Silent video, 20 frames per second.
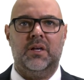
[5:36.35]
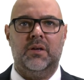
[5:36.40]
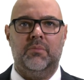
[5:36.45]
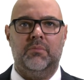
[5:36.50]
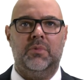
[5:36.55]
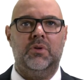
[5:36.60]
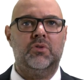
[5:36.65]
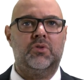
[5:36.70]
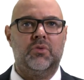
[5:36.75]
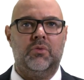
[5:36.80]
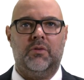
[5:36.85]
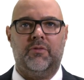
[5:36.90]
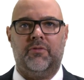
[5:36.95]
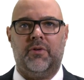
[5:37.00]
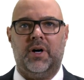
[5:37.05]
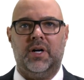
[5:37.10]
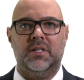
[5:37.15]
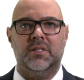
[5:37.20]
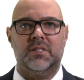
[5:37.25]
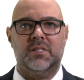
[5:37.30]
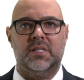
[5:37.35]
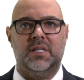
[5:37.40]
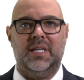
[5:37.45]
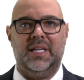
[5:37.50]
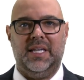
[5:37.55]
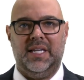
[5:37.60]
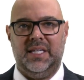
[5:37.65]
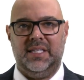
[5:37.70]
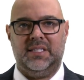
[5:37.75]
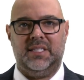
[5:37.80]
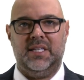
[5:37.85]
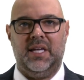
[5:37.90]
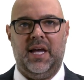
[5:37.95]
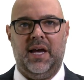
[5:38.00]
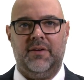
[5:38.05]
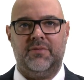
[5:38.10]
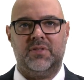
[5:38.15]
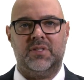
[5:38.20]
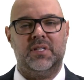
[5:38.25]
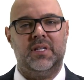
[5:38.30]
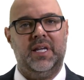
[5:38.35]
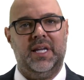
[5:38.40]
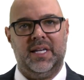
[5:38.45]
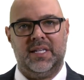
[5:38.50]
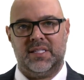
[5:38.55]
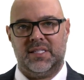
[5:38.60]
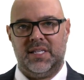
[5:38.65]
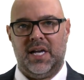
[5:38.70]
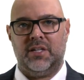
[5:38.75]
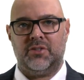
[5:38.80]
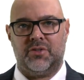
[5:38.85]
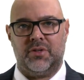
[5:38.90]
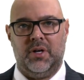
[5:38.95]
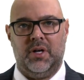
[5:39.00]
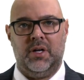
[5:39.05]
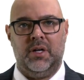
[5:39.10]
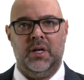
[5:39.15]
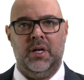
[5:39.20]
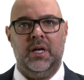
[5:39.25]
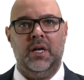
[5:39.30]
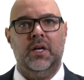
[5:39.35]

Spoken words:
mutual funds, ETFs, etc.,